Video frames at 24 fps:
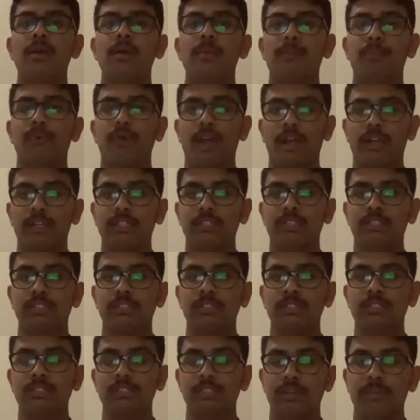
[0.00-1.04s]

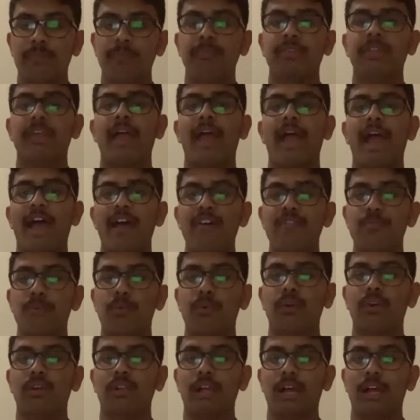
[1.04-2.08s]
practices, have
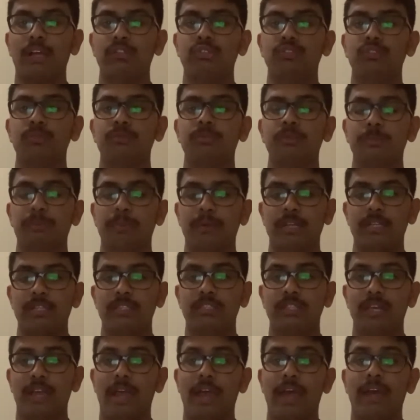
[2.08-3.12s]
more classroom
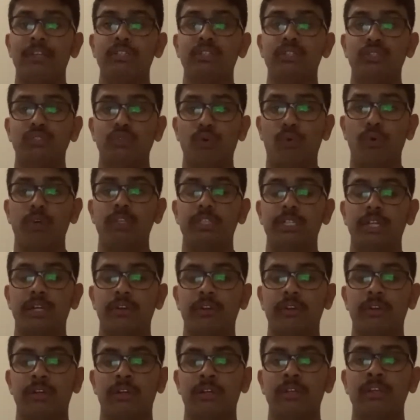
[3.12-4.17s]
space and storage
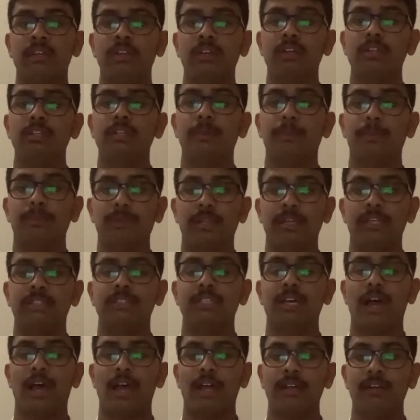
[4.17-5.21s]
area to place
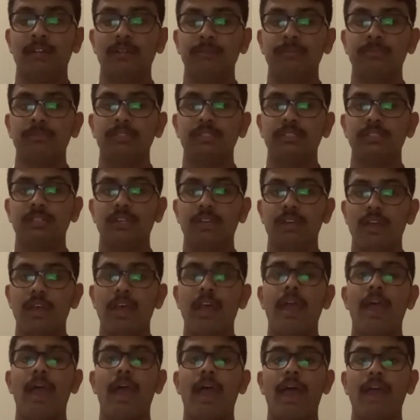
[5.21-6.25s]
items
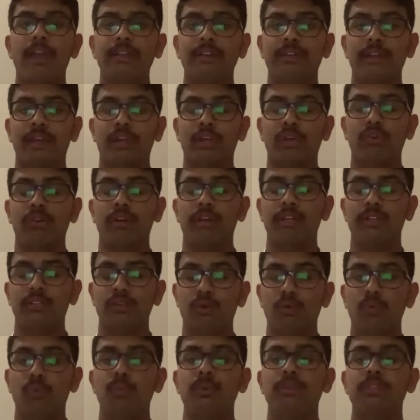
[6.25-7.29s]
and decorate
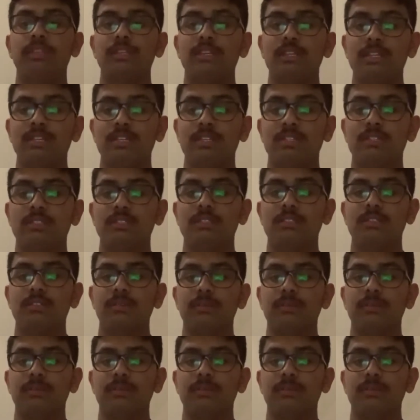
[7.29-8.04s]
with ease.